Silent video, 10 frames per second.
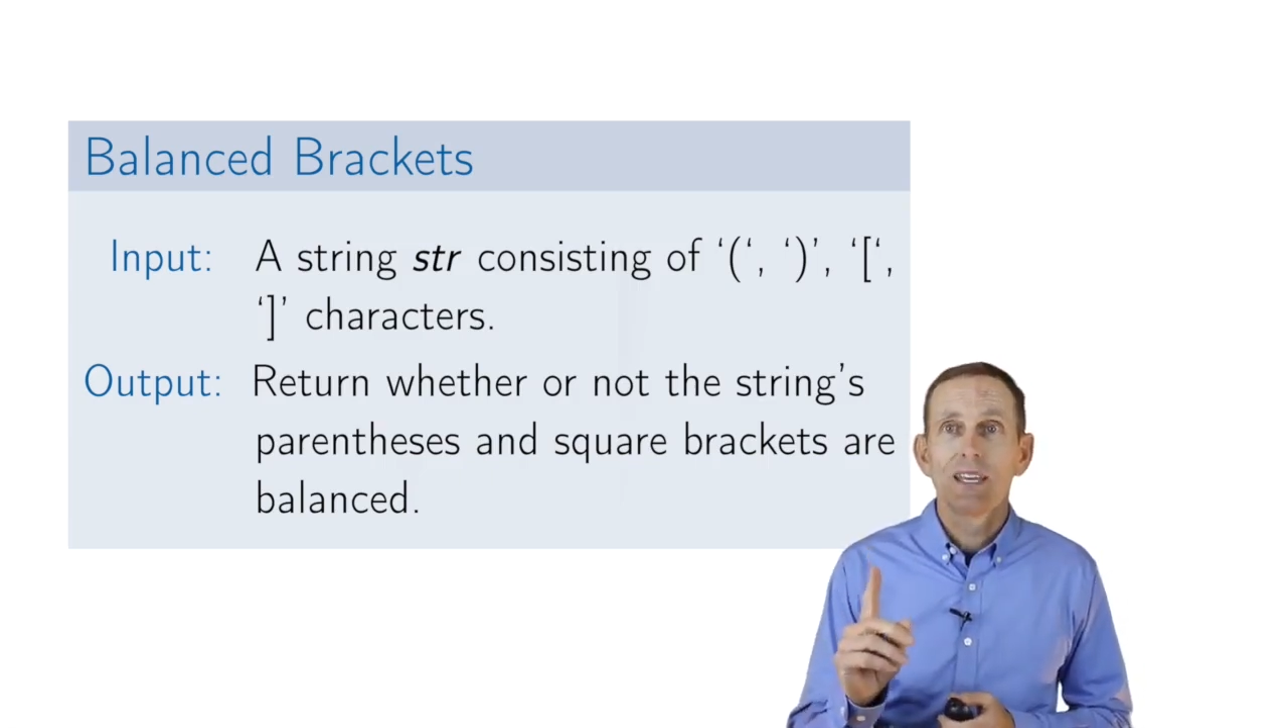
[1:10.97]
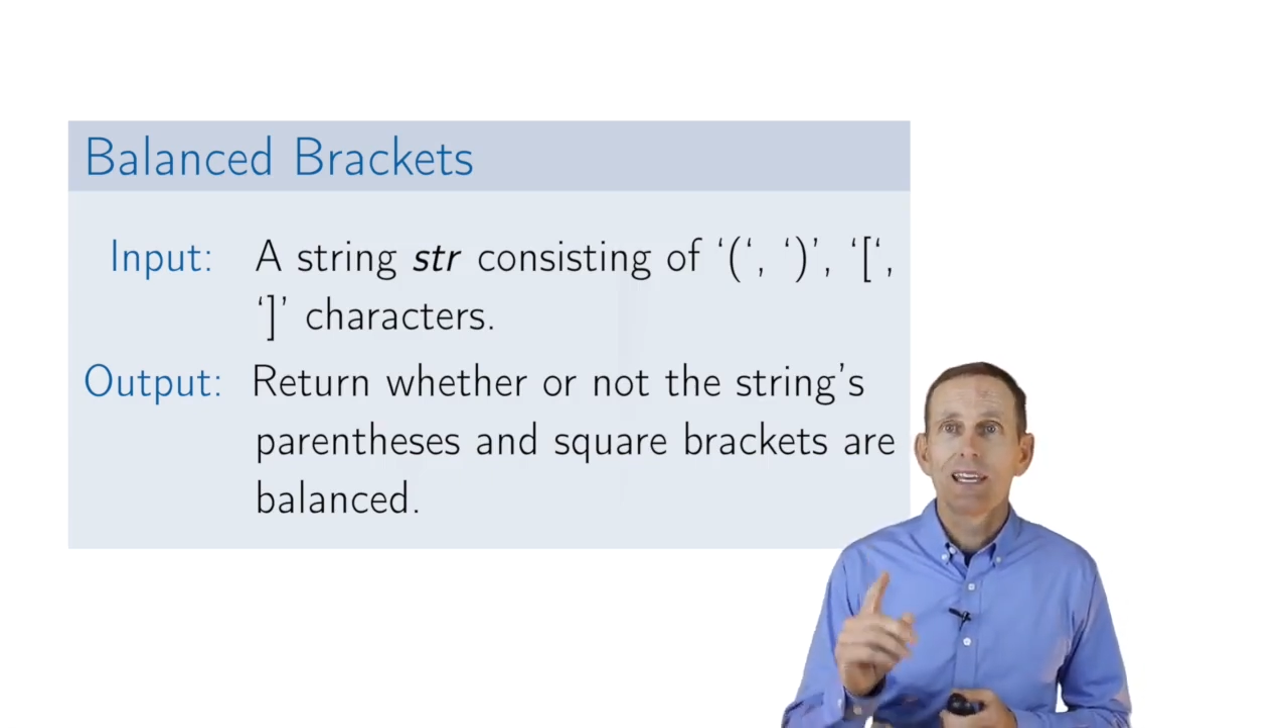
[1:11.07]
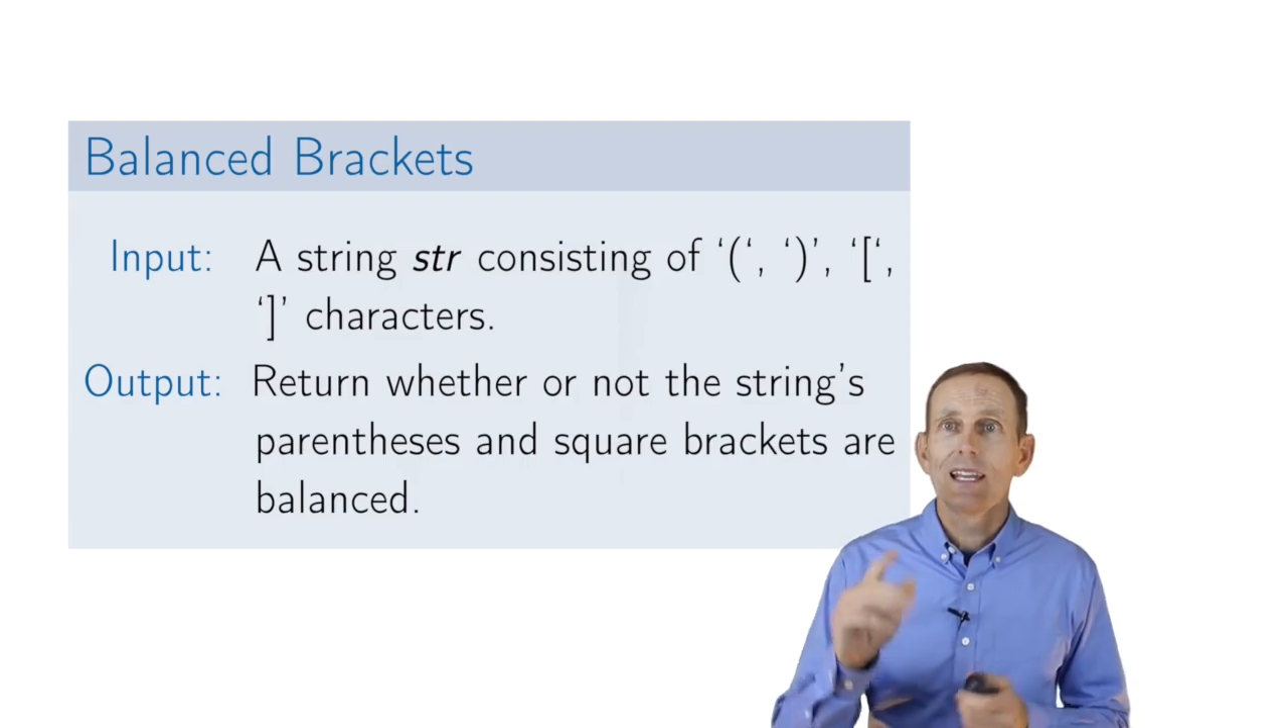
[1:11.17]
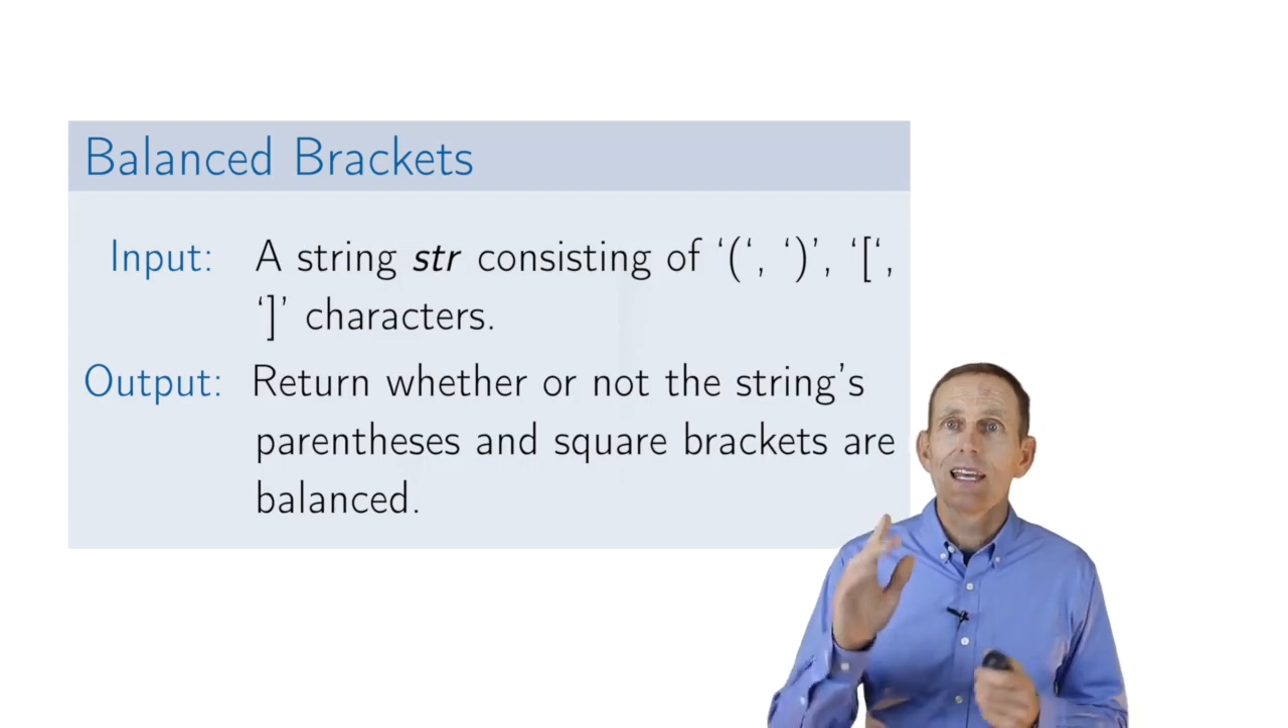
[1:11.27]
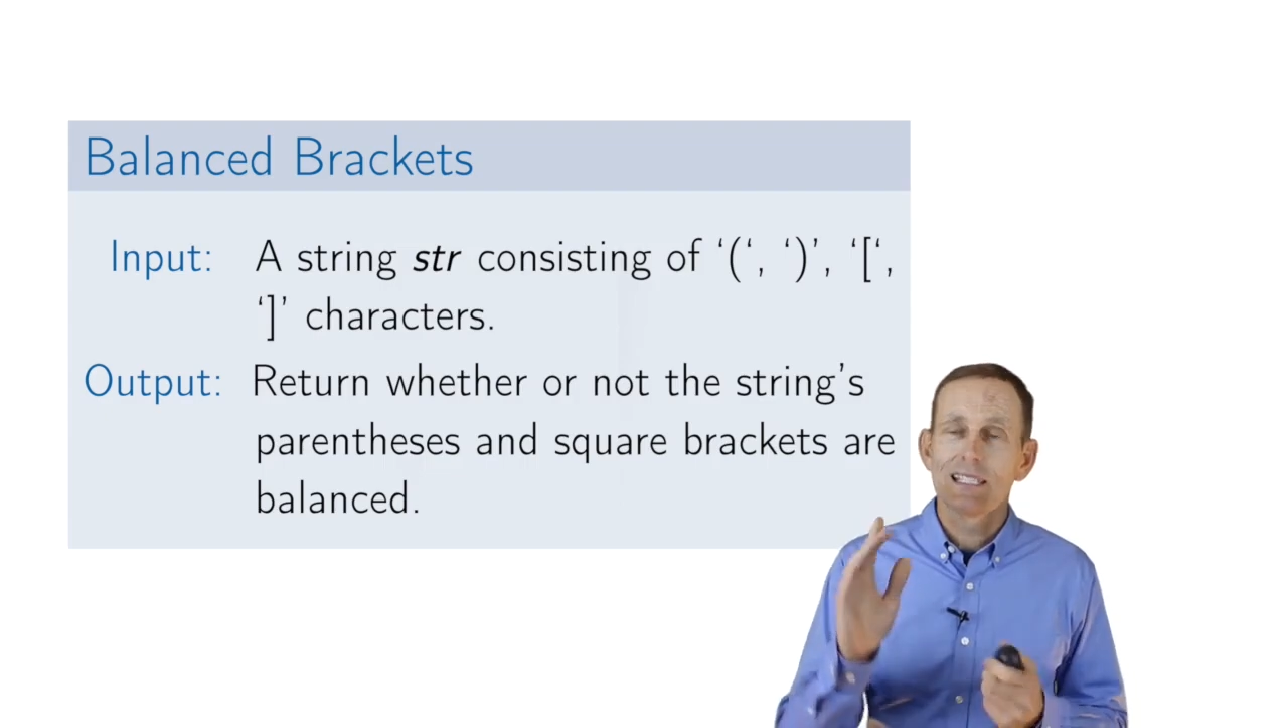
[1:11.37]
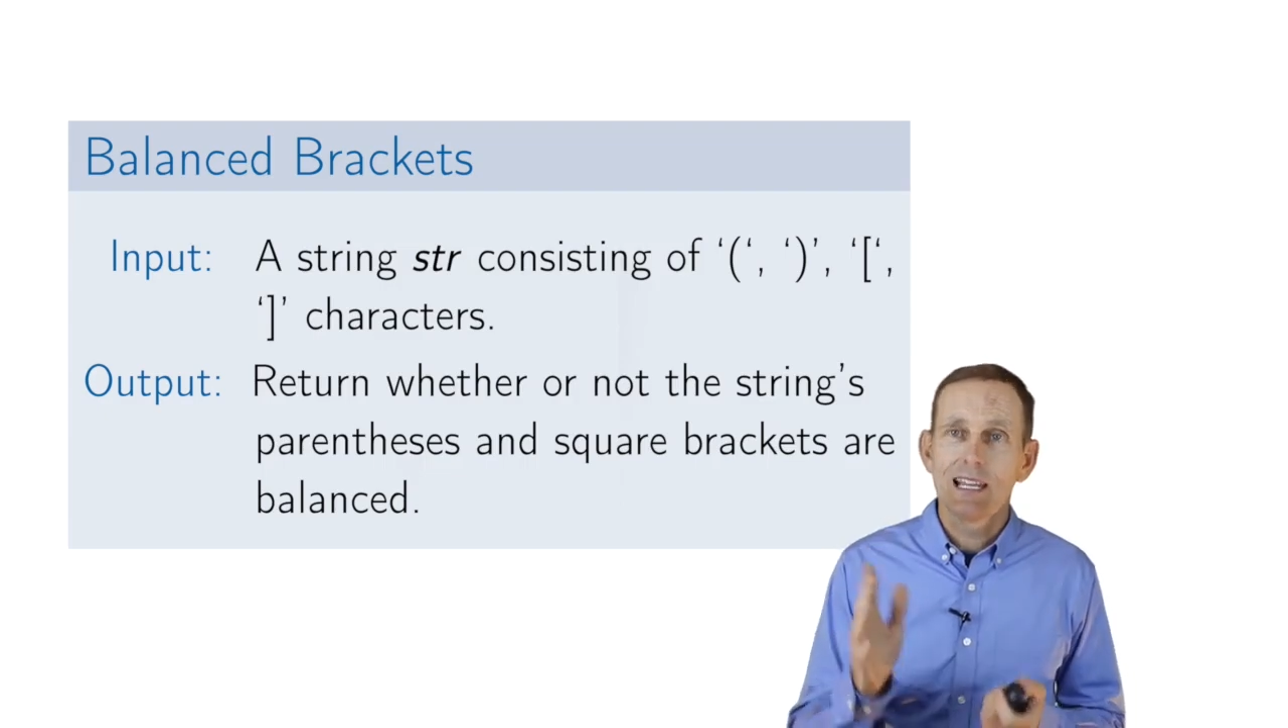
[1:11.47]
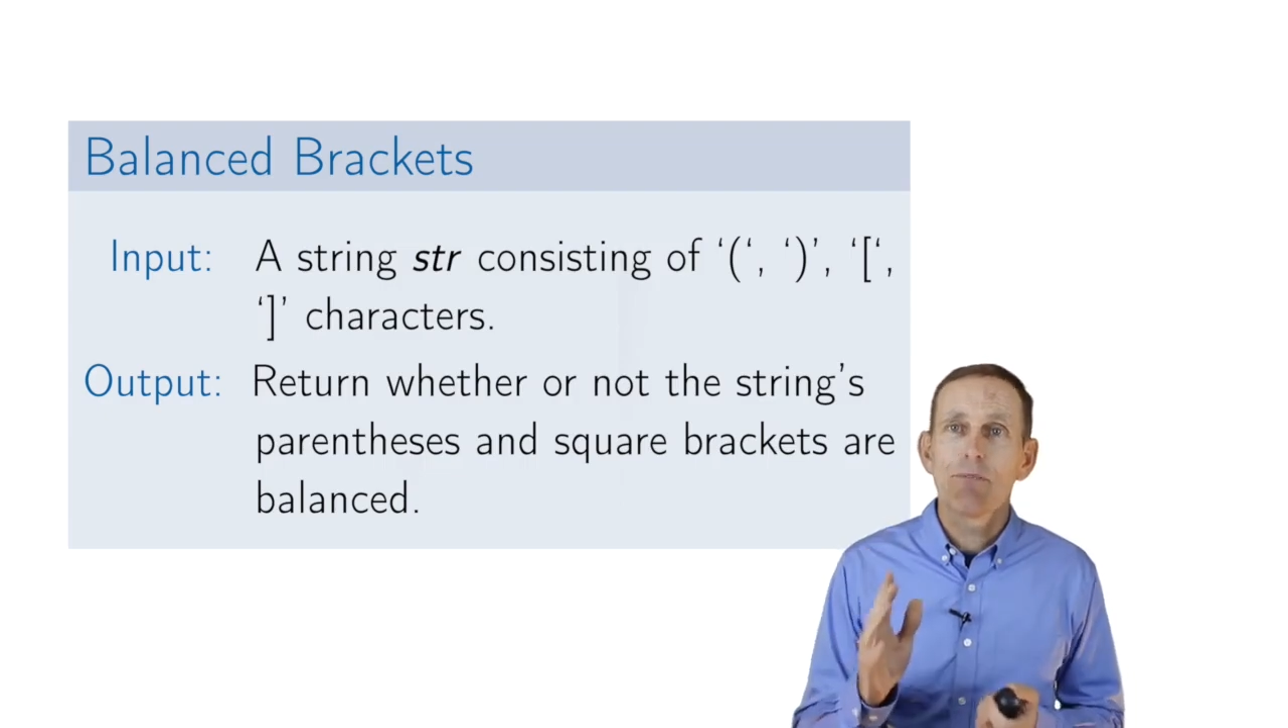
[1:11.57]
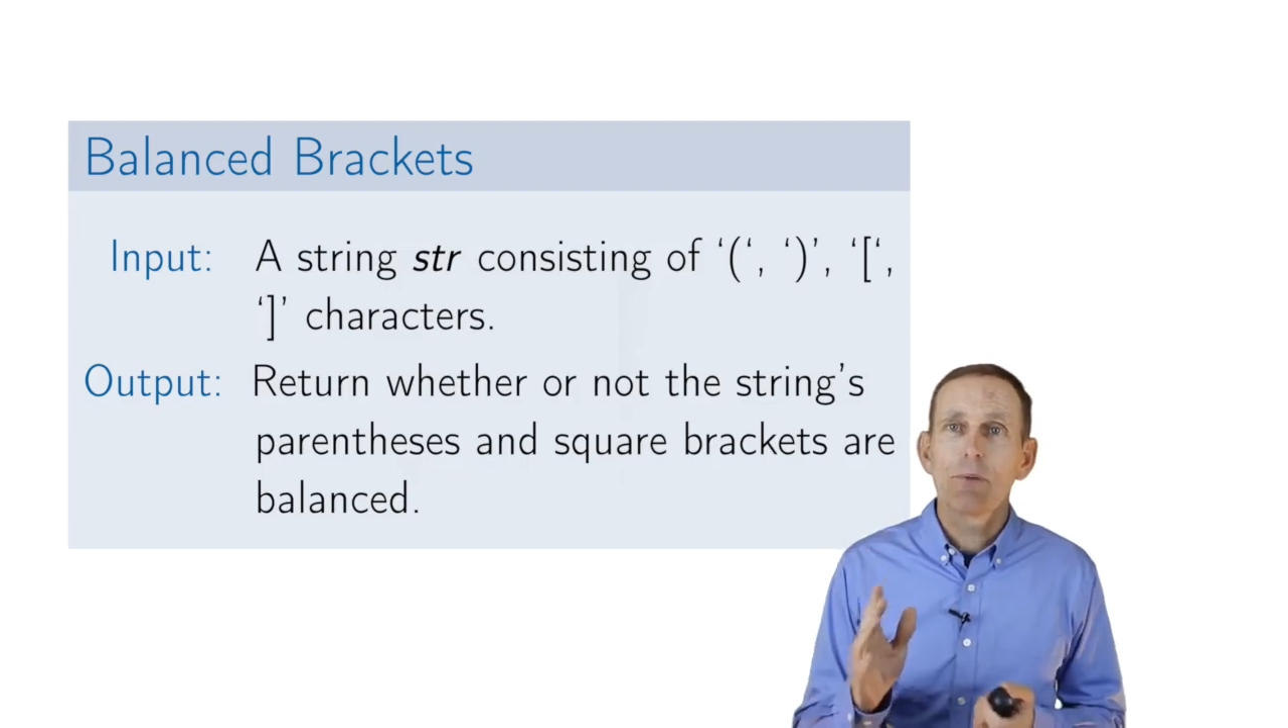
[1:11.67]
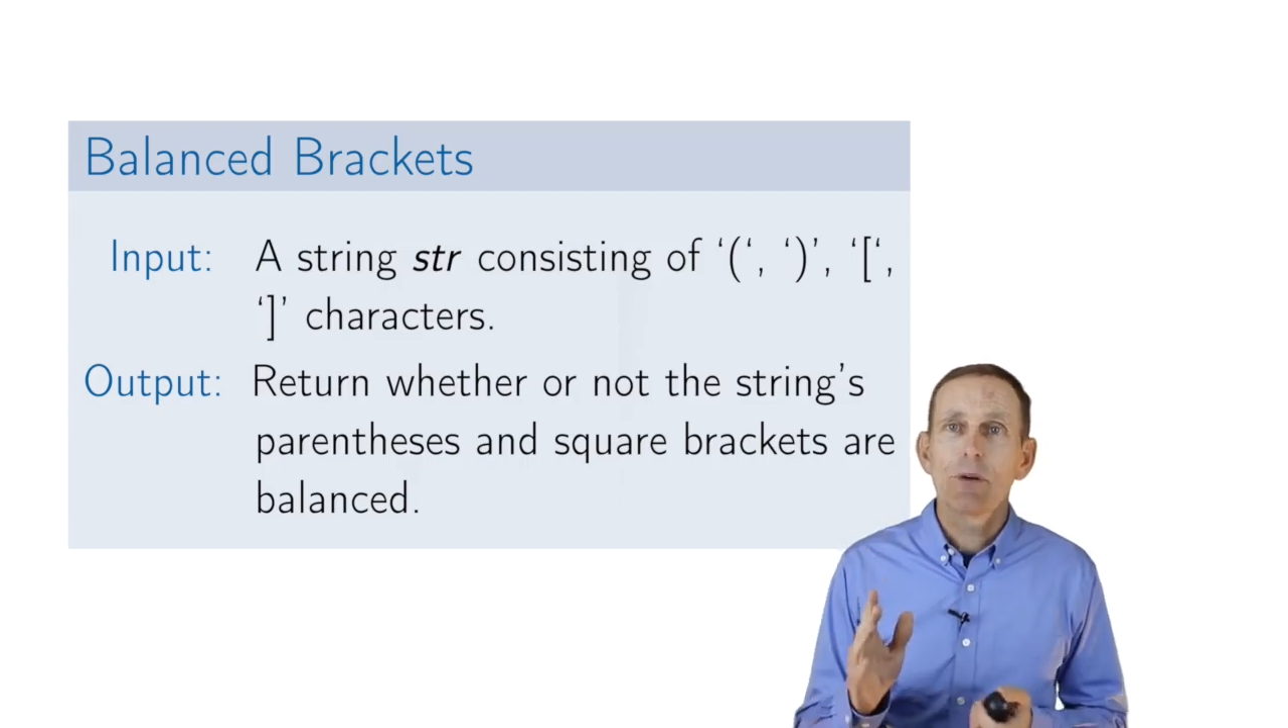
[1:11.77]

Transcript: and it has left